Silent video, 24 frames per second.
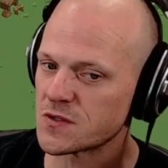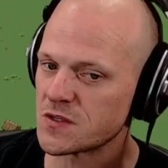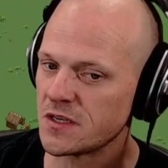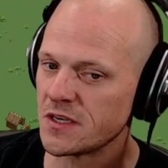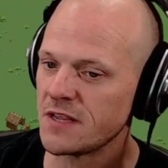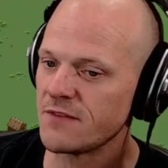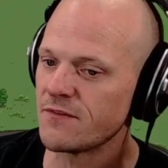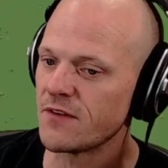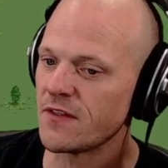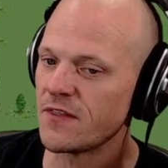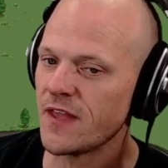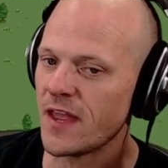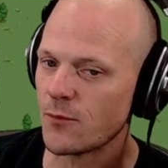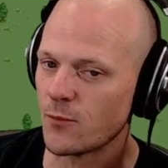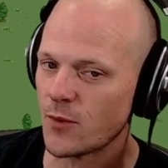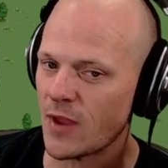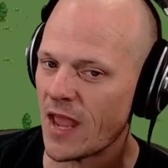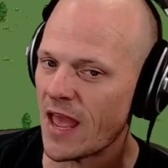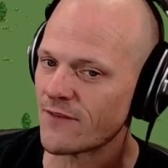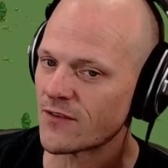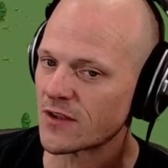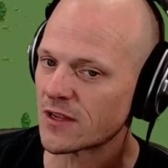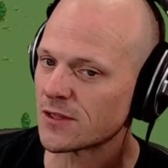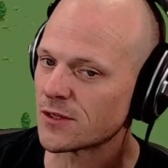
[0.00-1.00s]
And even then, we
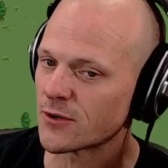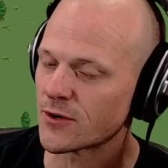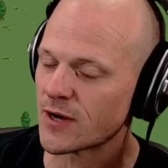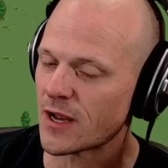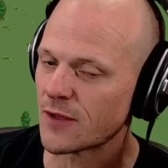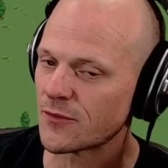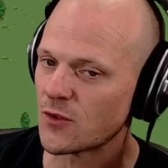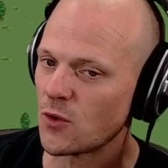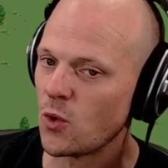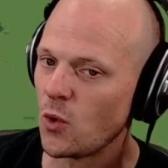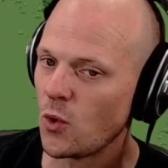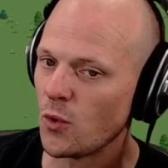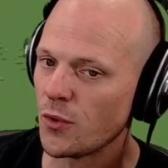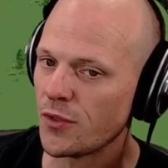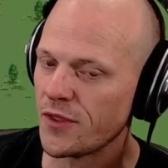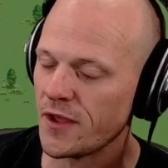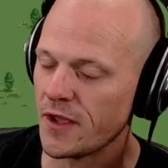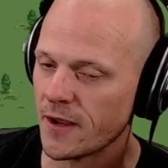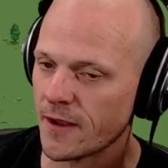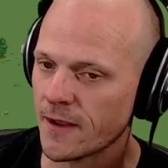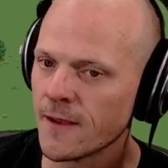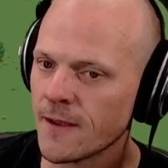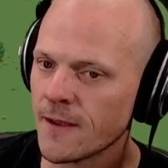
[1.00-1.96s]
haven't cleared out the whole thing.